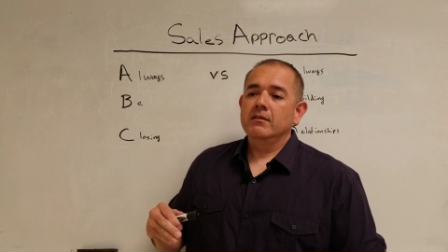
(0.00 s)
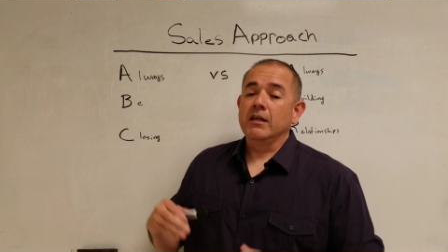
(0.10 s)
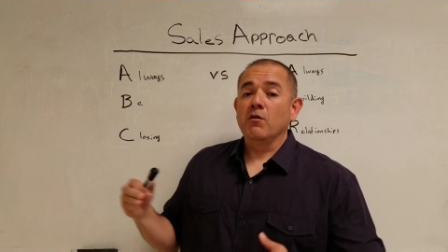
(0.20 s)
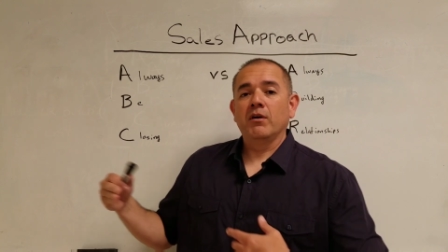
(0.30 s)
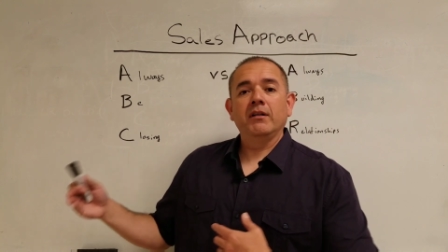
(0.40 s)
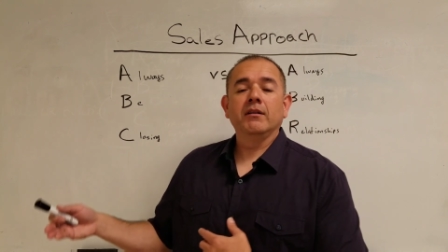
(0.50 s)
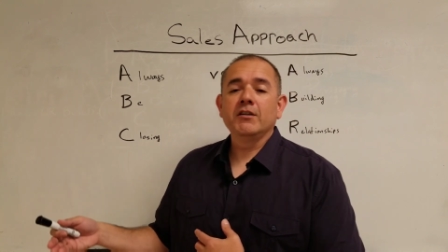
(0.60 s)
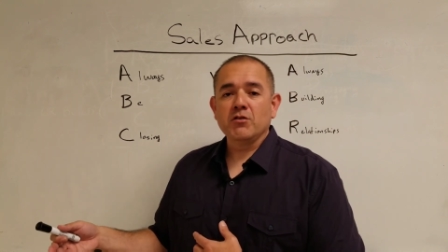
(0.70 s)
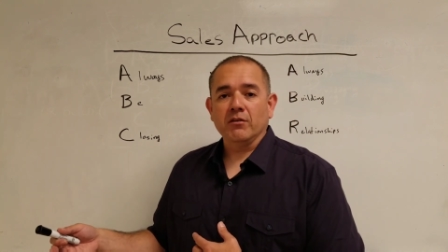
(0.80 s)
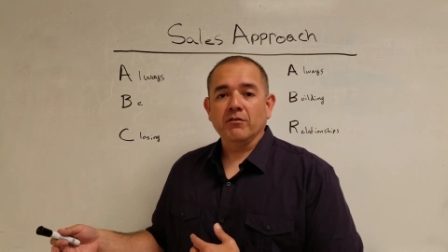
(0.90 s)
they don't want to
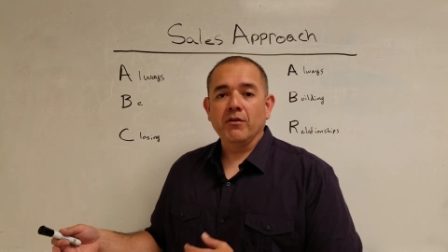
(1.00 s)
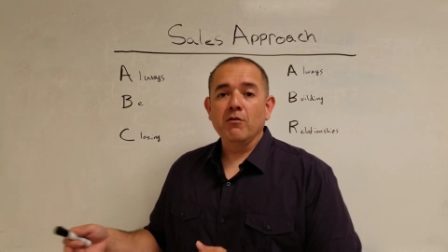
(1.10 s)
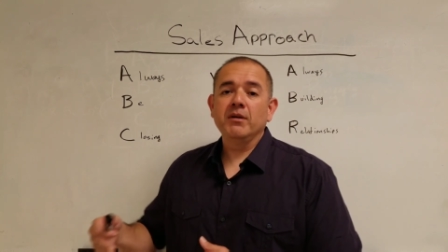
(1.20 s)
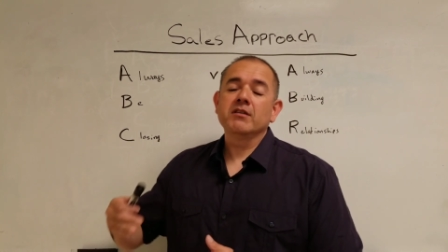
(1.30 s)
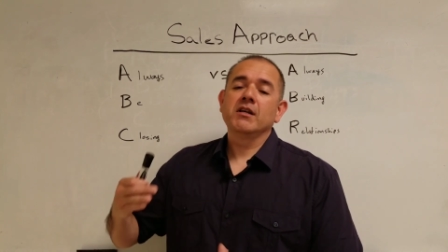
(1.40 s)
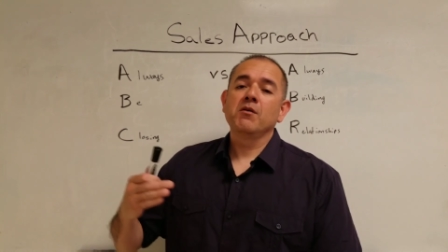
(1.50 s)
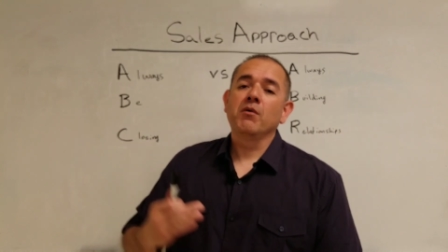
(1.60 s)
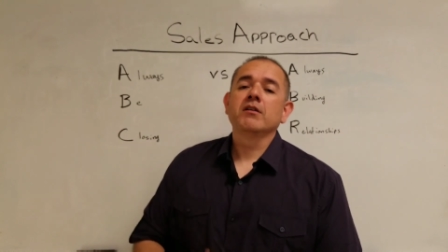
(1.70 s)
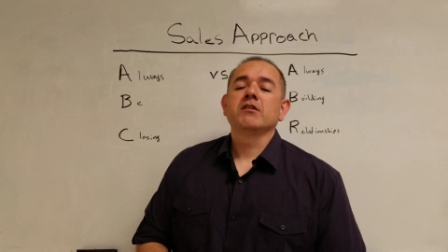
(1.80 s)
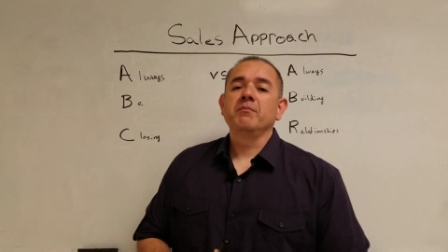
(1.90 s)
let you off the phone because they
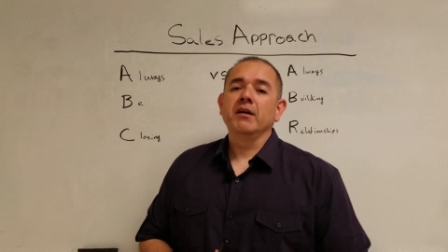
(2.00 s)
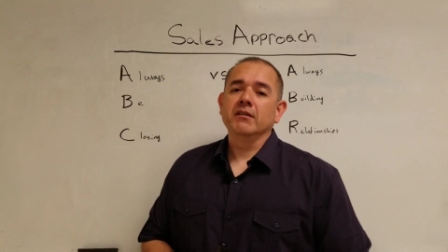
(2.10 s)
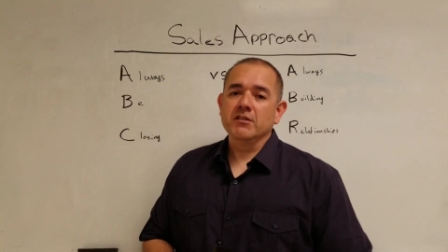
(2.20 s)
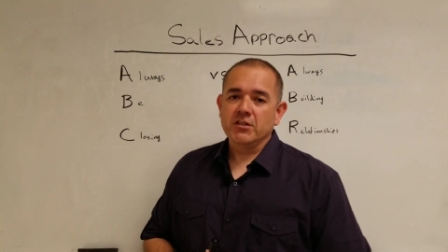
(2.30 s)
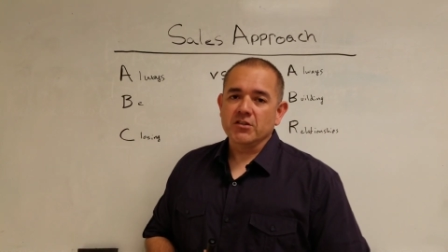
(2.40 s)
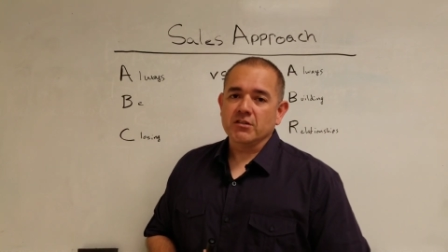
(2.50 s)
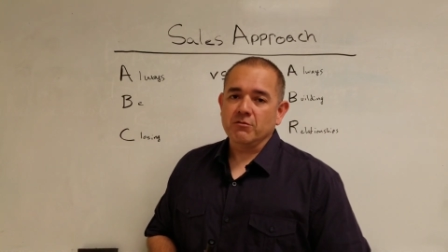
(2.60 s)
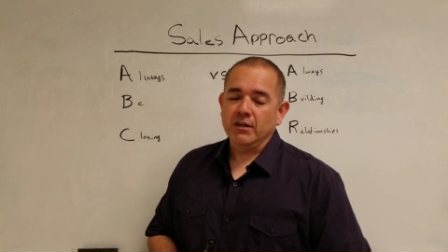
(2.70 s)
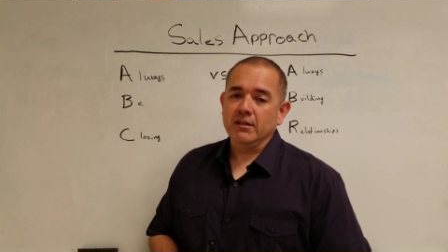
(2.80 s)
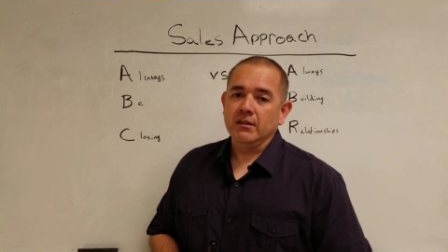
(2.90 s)
want you to make a
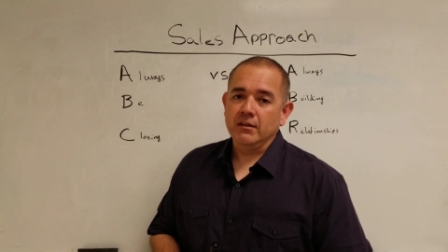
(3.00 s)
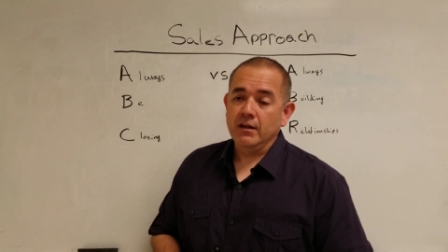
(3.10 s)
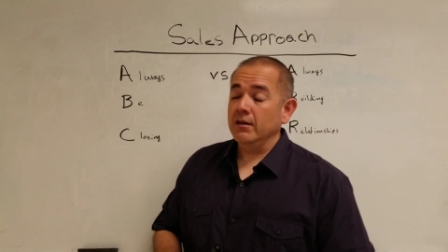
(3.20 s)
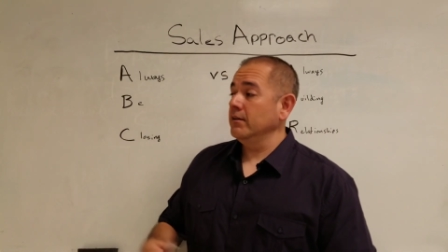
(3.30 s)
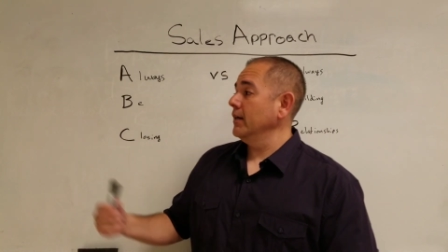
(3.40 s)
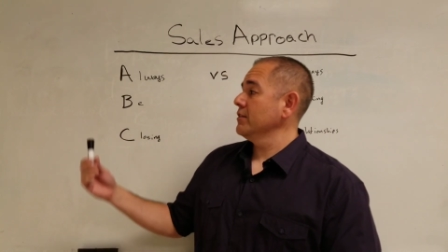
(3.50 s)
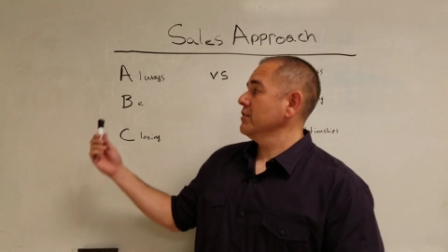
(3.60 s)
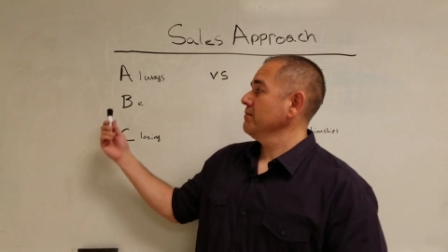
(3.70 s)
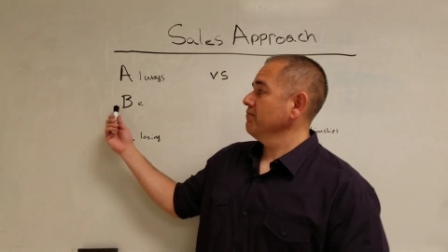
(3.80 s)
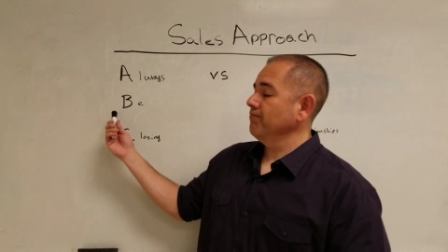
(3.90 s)
decision right then and there. And
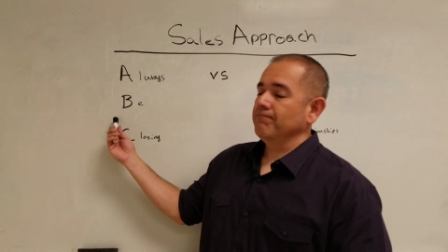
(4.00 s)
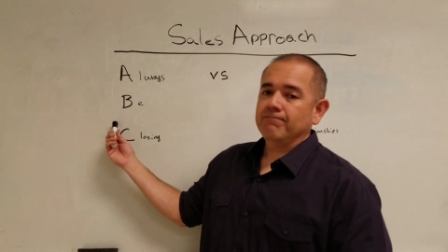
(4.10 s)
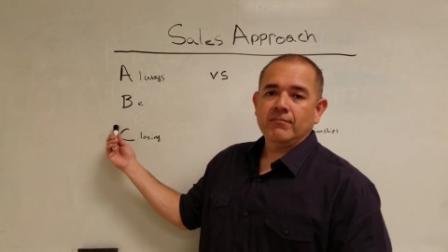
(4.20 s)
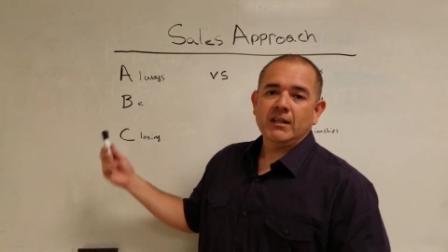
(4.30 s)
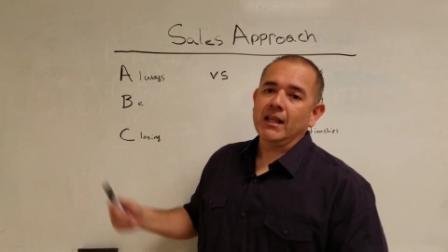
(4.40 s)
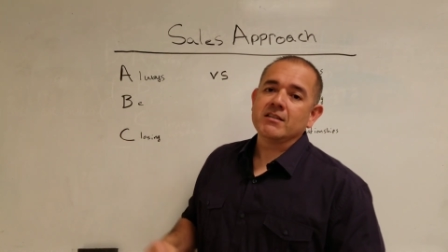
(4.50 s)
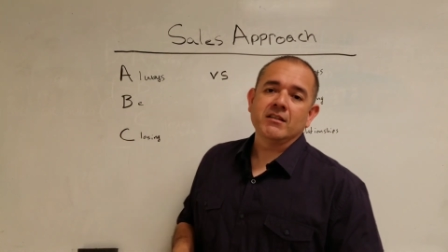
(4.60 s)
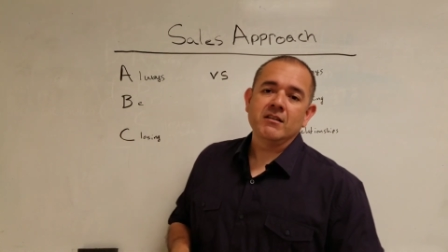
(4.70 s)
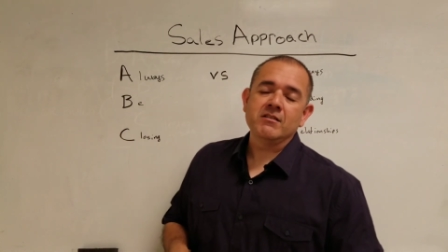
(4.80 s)
that's a classic